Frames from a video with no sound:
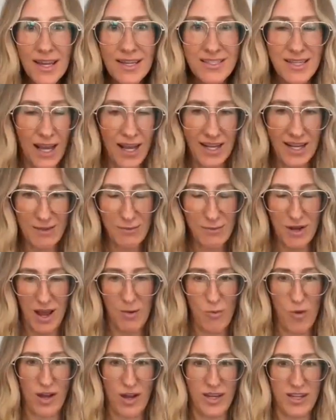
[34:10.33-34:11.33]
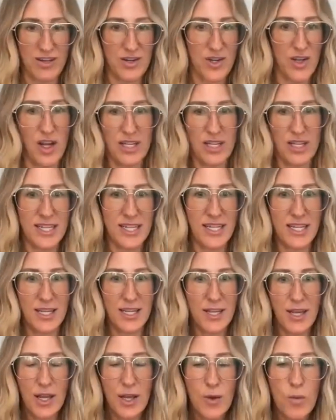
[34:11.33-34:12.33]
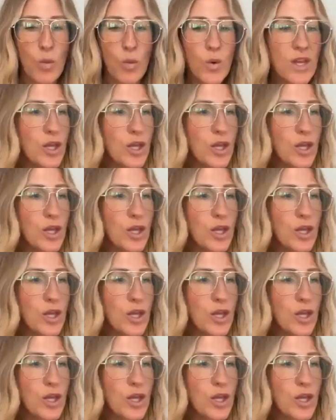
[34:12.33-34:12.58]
anxiety when I walk in your closet. When